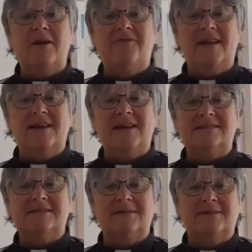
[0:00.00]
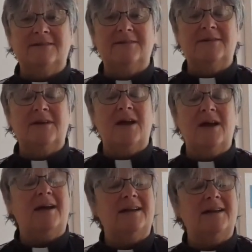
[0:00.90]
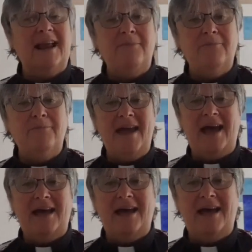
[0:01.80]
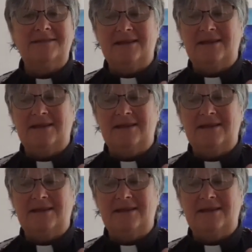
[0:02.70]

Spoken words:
fingers, I'm going to clap my hands,